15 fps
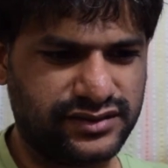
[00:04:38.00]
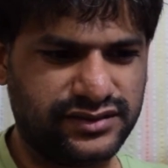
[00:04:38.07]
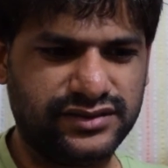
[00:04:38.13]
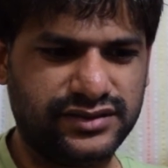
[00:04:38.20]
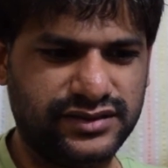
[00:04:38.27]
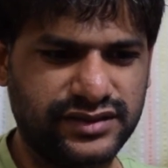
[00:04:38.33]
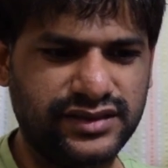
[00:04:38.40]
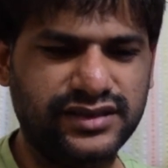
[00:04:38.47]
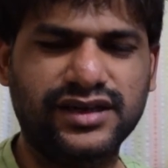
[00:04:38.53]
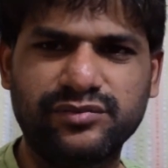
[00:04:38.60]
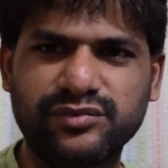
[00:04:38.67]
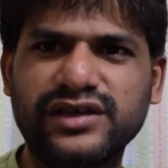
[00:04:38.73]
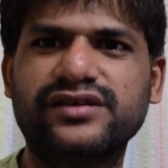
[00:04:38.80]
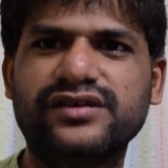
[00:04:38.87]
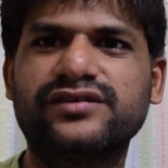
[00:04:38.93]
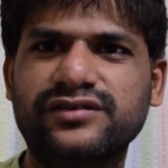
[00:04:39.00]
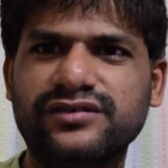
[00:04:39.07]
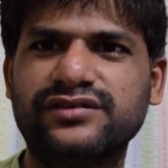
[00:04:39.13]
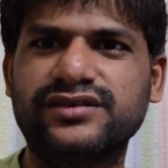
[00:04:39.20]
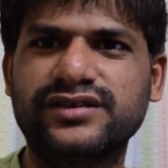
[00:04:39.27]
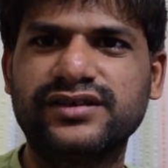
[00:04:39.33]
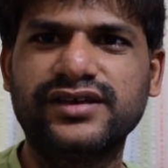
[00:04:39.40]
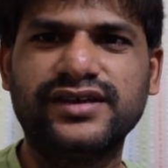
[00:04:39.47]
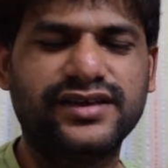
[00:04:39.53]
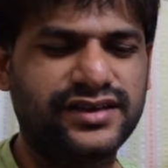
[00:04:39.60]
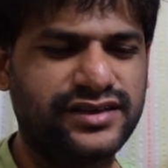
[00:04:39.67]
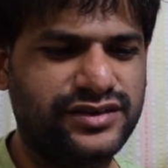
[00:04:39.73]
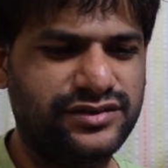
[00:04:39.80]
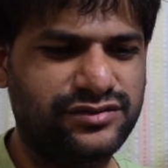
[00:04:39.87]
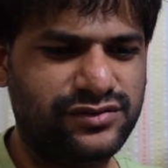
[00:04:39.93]
C compiled code,
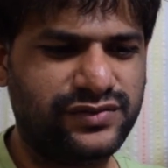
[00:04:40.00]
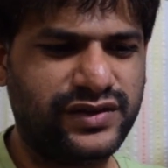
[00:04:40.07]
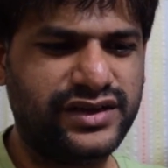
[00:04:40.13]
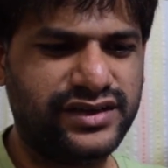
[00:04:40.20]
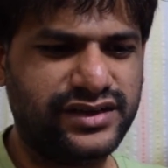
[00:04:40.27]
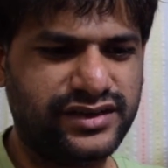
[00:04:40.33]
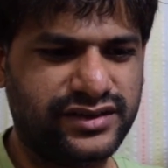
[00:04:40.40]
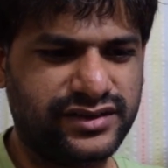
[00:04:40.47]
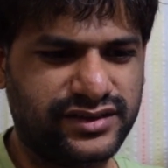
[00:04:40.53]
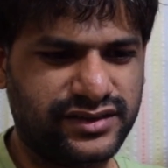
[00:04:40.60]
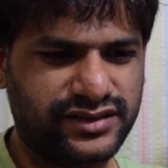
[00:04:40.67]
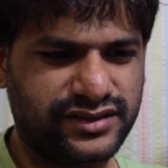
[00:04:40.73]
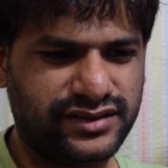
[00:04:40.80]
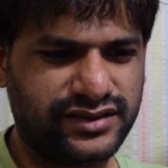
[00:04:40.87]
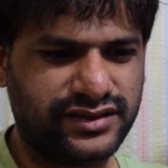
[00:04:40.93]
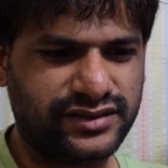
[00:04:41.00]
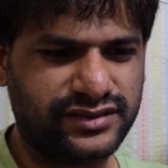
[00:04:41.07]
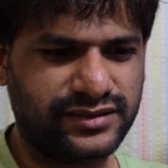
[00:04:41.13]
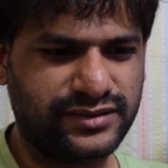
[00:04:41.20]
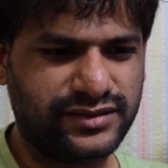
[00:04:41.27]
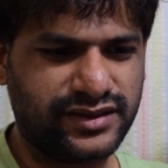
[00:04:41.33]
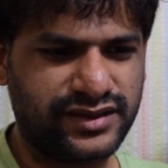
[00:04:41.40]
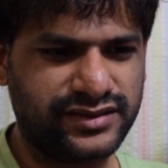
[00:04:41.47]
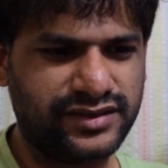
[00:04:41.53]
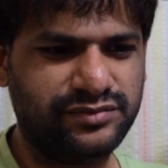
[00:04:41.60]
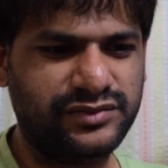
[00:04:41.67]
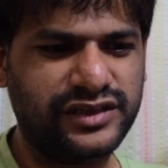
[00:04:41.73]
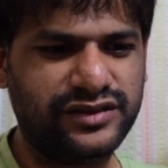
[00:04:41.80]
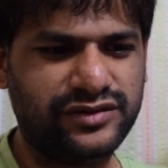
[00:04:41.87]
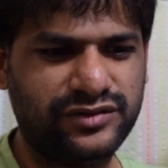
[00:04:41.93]
you will find the
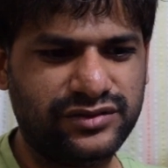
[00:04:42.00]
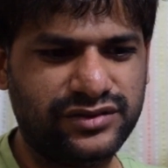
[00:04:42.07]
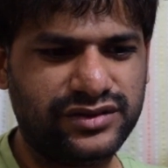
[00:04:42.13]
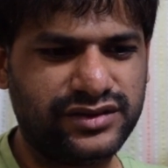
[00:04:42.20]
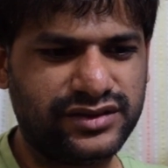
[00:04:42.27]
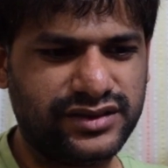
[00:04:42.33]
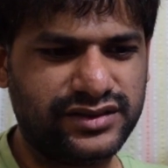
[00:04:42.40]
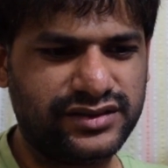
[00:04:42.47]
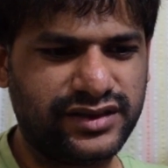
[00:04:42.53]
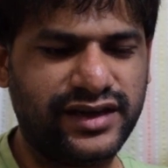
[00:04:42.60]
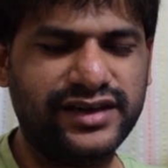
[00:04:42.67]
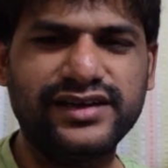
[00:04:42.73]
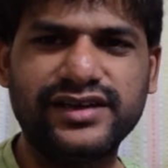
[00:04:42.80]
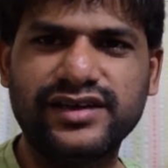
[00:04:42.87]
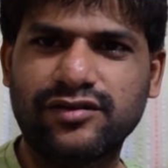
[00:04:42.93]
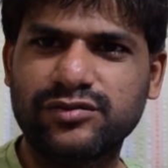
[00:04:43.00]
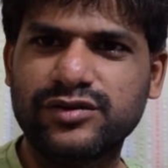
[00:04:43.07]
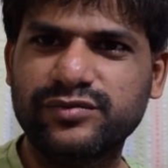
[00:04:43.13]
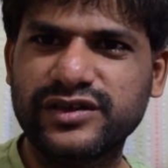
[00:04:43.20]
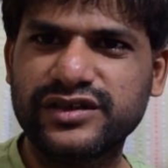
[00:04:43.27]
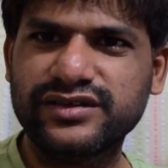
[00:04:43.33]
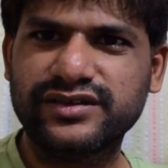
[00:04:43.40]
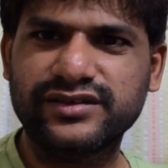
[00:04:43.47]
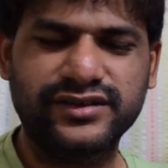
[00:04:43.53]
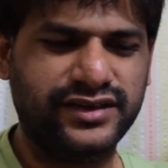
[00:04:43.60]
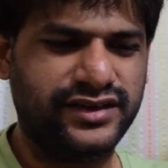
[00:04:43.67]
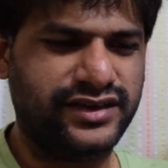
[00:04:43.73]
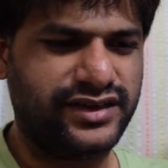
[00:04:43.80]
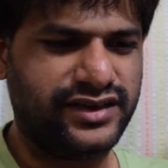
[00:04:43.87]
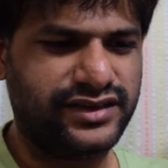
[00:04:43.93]
assembly code is highly optimized,
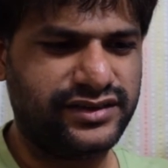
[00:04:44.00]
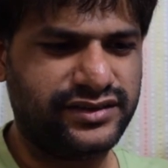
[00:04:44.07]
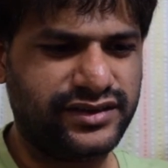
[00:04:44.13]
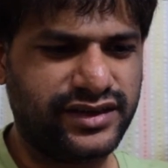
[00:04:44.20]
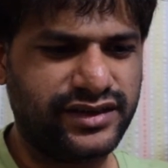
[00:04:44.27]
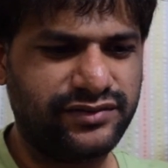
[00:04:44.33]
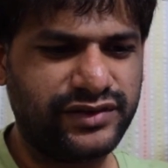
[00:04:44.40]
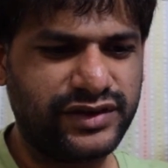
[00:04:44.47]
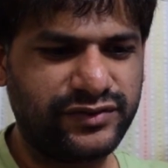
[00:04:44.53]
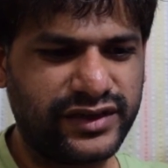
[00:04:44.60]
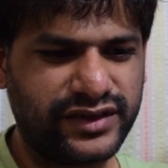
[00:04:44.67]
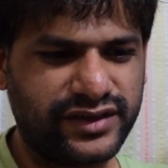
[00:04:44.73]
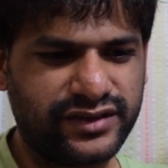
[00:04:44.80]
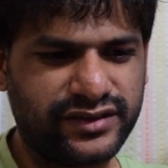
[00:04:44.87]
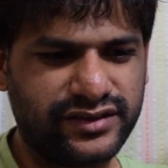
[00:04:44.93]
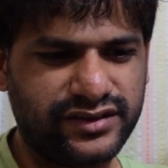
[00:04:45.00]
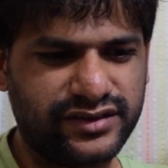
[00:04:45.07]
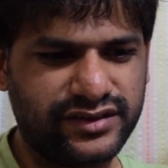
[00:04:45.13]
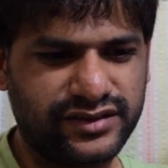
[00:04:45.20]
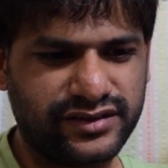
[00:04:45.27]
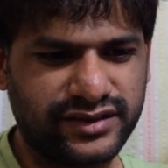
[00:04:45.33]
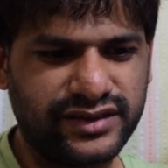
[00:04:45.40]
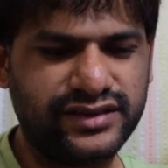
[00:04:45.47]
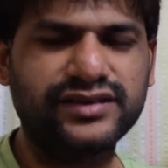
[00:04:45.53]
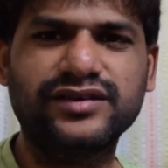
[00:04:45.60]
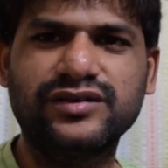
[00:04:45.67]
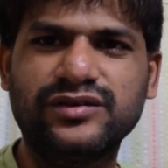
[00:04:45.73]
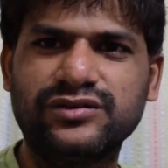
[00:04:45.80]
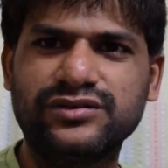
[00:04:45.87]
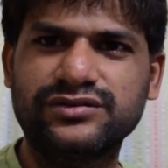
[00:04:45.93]
and everywhere there is
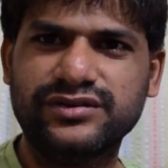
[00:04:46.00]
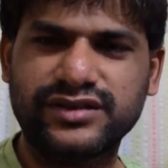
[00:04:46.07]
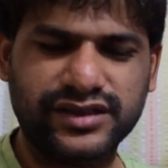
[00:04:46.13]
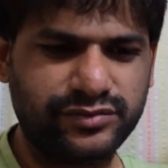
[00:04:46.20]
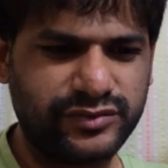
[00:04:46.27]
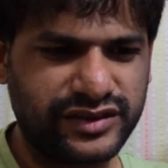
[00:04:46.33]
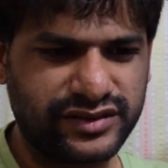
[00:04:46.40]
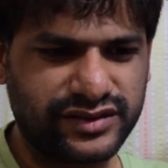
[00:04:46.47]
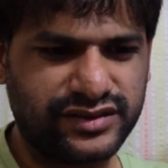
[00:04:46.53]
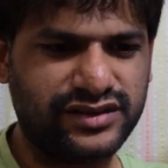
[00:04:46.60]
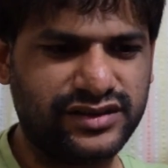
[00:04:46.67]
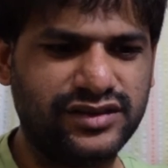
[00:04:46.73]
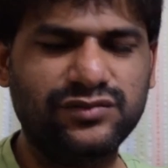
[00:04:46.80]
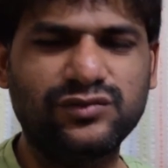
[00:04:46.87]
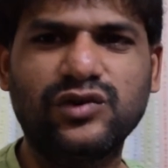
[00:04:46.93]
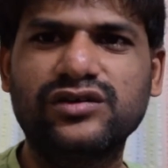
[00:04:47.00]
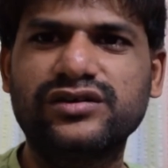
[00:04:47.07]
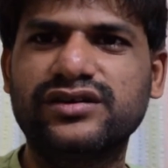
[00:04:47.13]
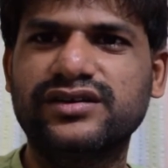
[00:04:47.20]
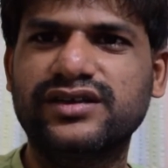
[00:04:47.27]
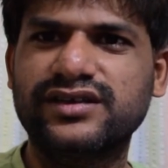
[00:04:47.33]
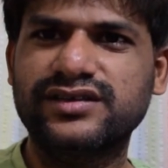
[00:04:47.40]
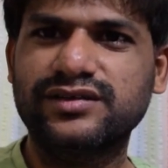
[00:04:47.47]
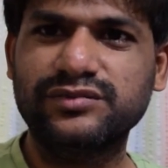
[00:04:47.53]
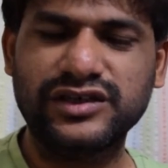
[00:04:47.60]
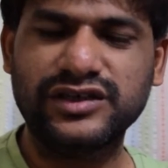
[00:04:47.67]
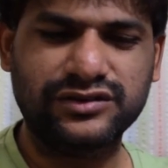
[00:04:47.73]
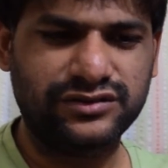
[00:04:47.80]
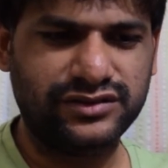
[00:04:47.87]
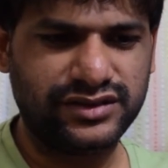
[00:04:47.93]
a GOTO statement is involved, the
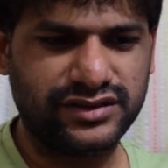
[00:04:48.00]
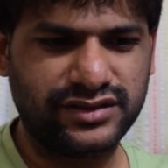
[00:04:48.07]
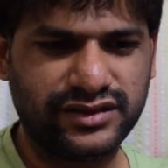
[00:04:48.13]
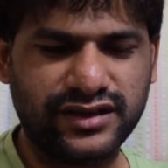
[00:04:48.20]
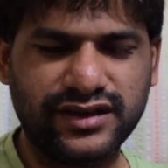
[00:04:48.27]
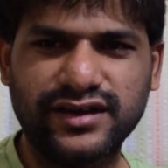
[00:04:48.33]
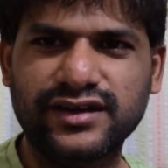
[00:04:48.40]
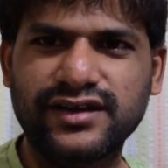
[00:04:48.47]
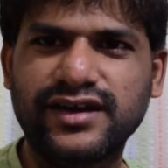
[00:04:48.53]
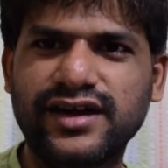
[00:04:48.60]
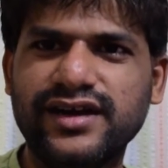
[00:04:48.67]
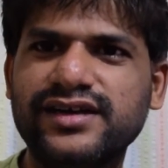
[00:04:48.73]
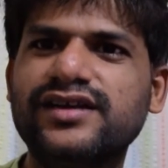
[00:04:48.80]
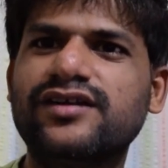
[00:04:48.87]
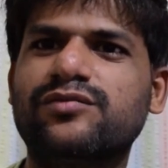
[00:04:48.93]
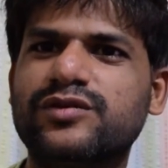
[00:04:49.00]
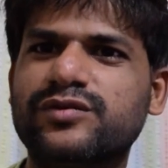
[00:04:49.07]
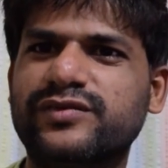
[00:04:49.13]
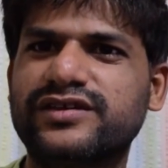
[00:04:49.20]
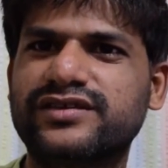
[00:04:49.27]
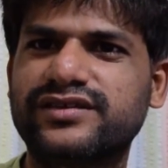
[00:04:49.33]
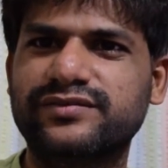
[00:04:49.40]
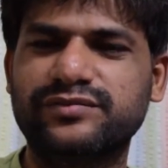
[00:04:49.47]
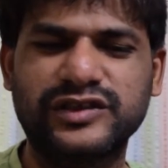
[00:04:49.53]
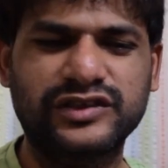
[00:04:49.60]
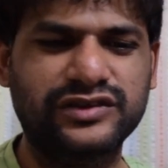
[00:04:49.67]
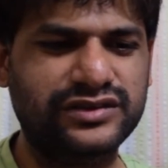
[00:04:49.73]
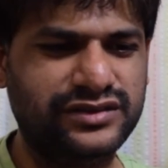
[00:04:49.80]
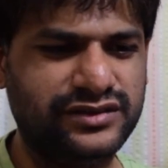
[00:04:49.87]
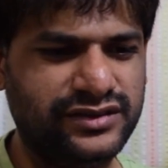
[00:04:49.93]
assembly code is highly optimized,
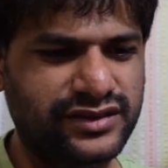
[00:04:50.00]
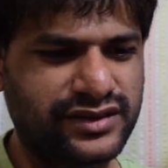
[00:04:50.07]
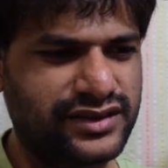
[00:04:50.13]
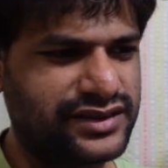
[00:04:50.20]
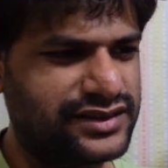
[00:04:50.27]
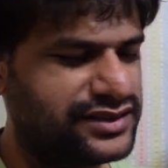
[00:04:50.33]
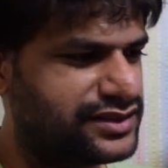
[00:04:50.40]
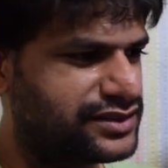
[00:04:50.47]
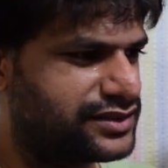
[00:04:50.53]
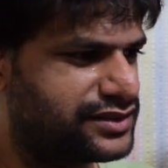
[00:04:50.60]
because these